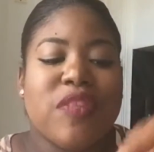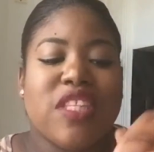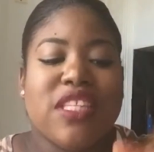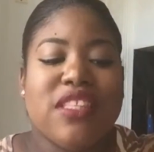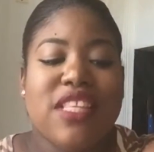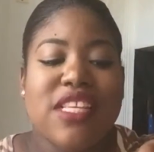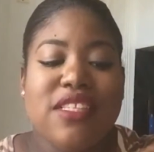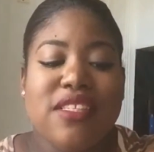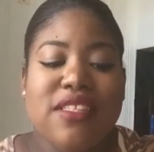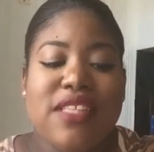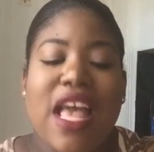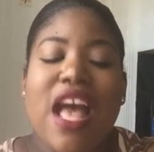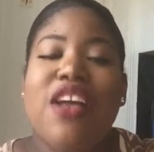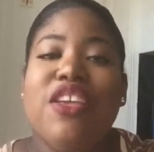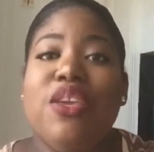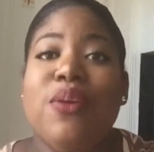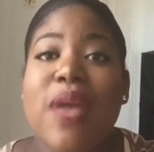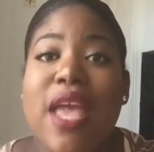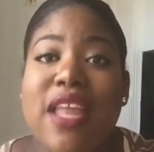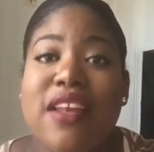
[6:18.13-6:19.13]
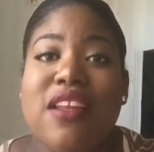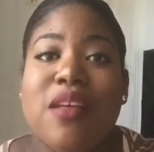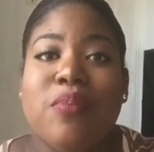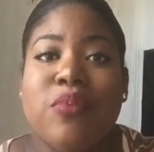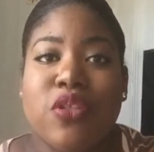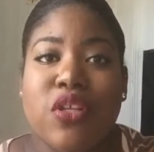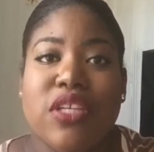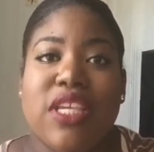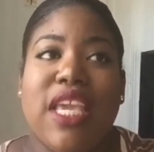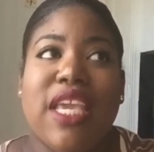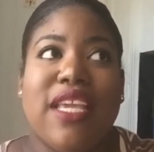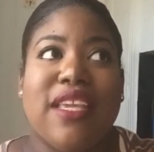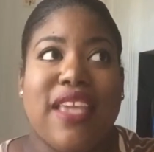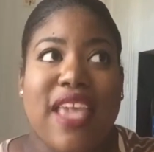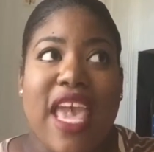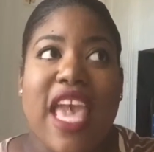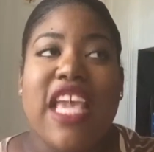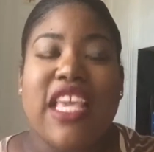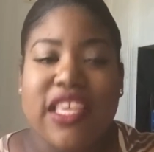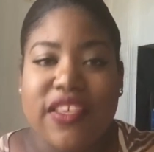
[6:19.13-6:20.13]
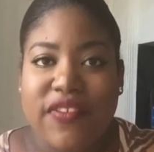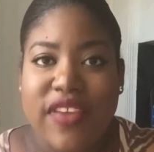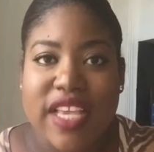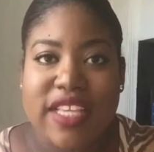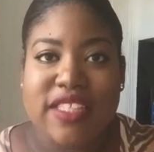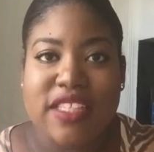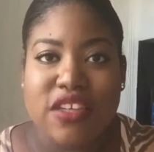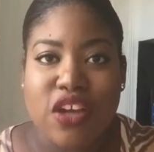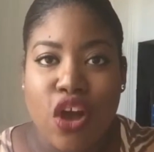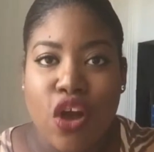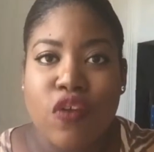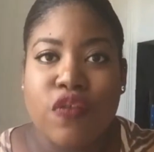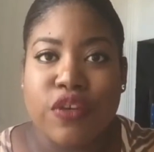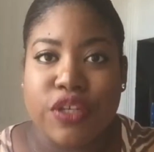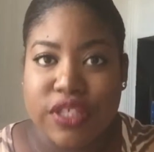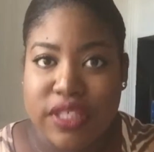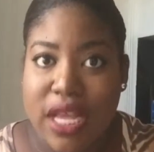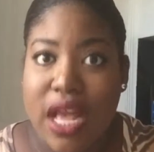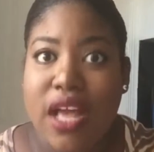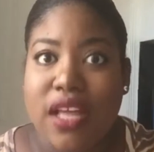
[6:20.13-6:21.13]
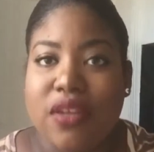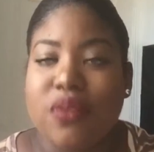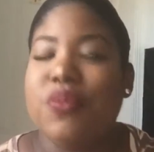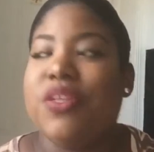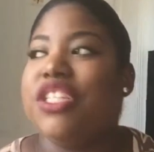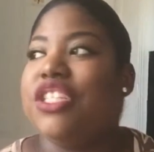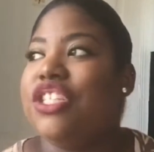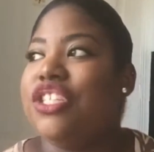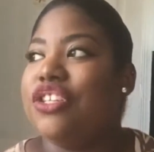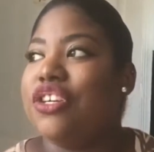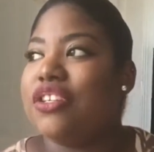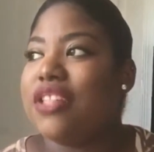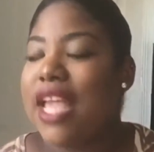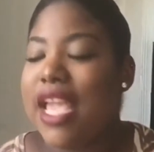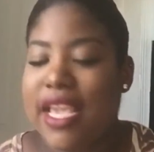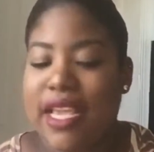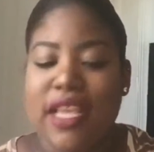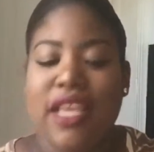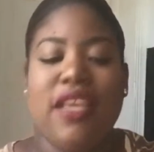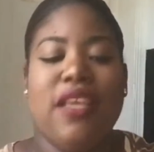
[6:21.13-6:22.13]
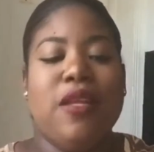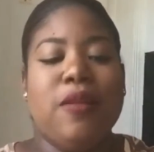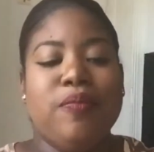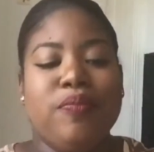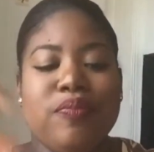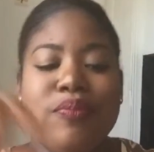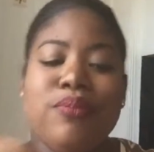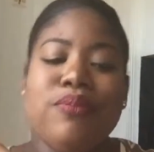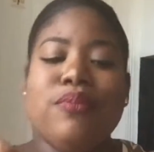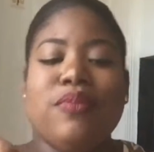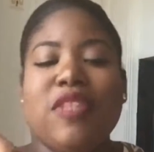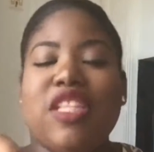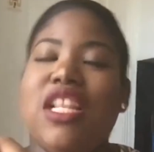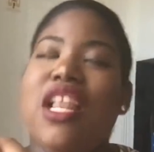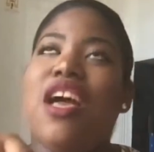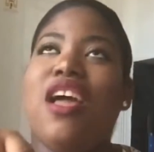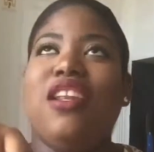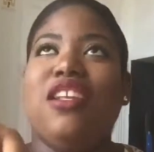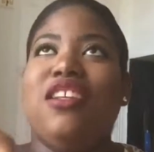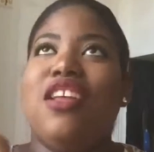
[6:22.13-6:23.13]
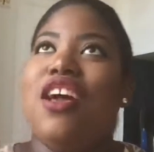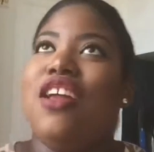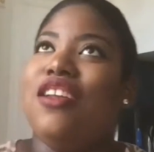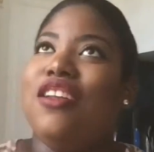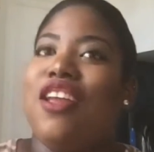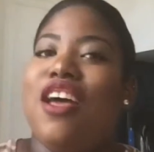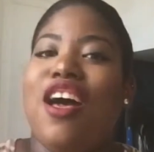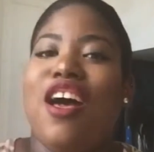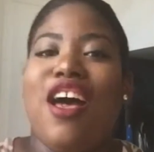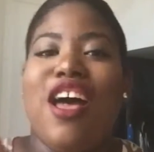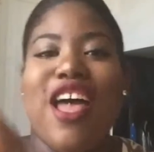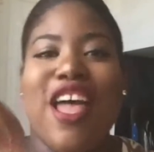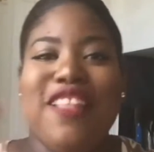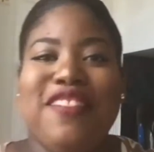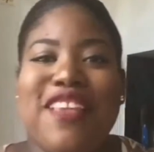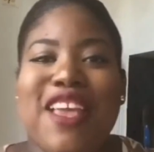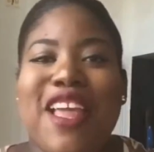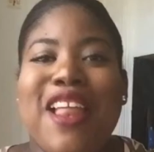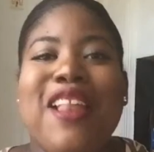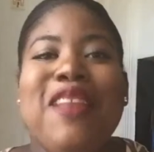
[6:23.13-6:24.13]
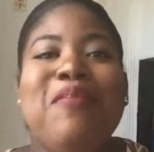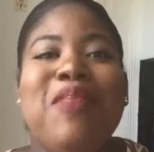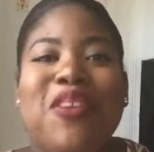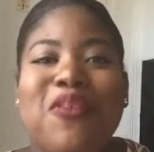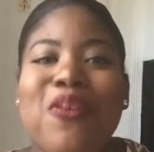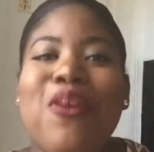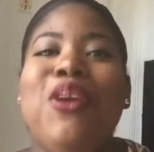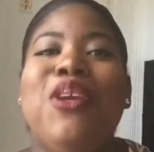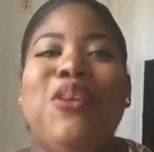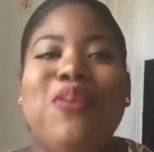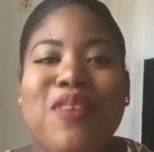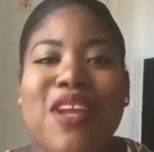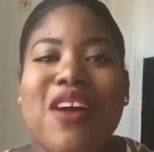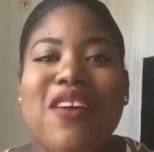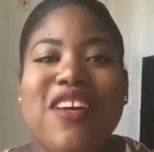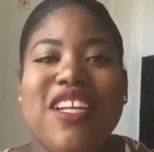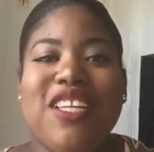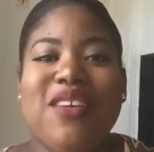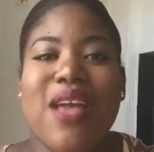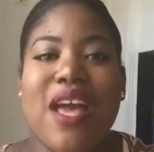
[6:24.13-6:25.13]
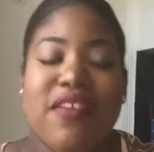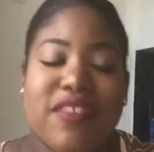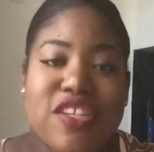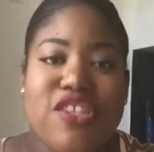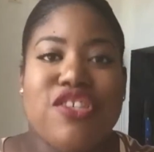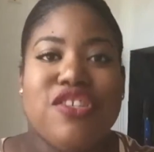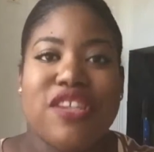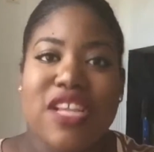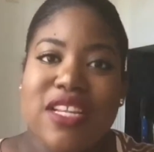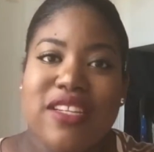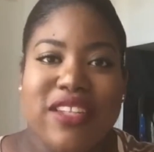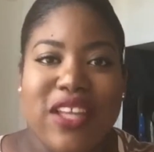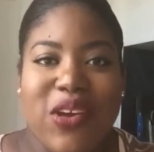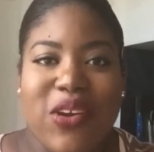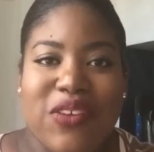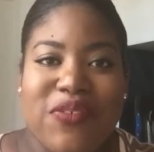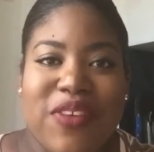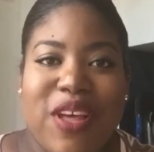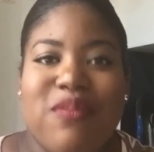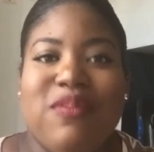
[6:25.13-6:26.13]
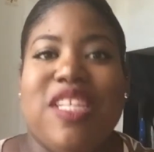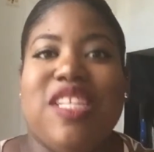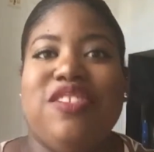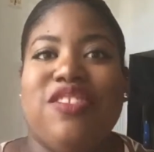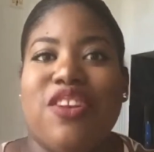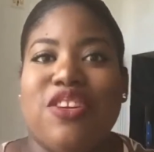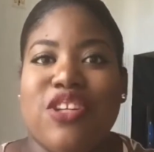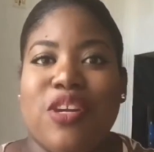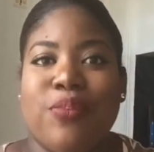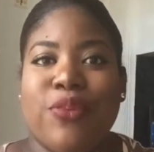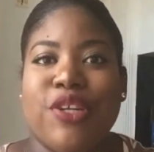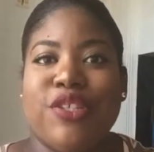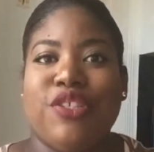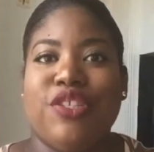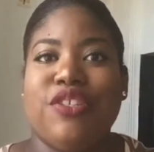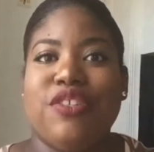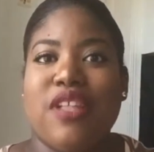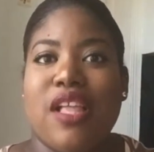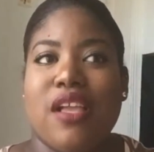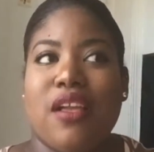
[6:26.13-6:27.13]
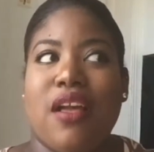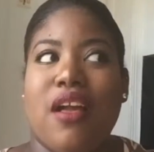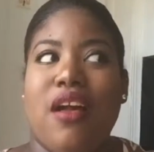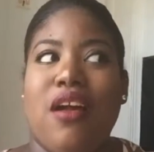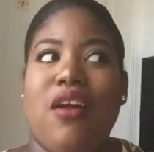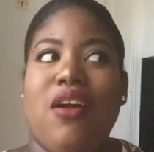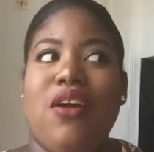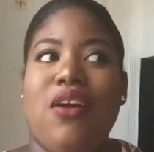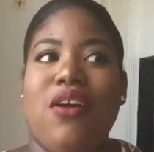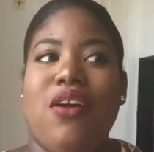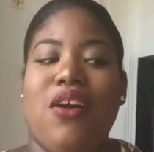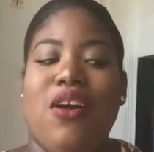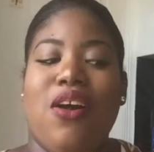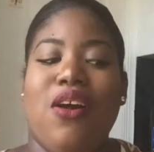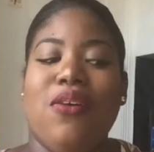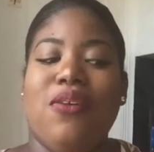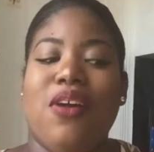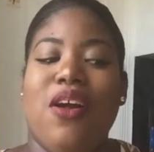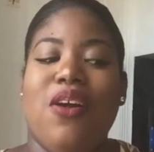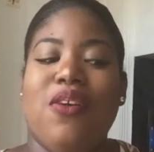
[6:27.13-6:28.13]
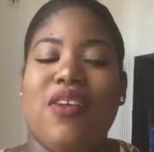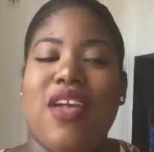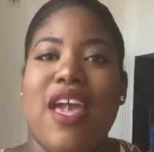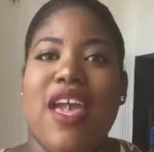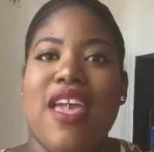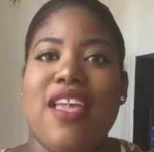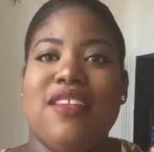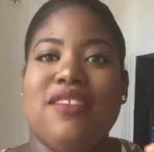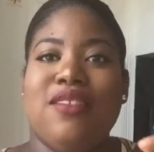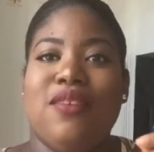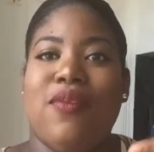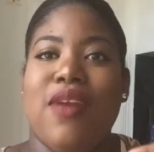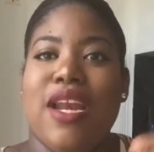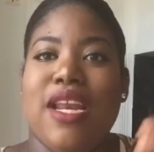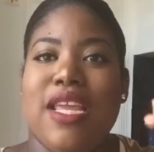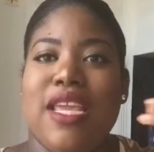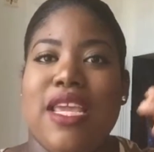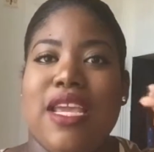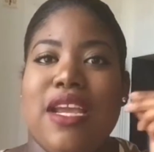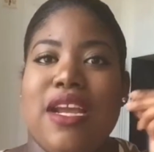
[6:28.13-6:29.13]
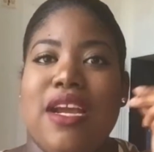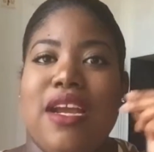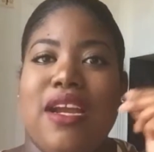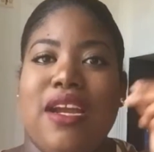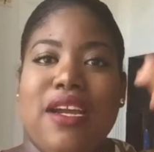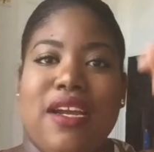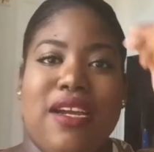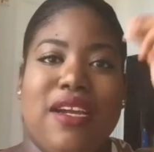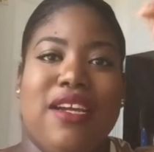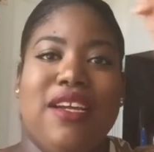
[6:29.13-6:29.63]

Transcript: This is how you end up looking cake face and overdone, when you're like, la-da-da-da-da, and then before you know it, you have a shitload of foundation on your brush, and you're like, oh, okay, it's already here.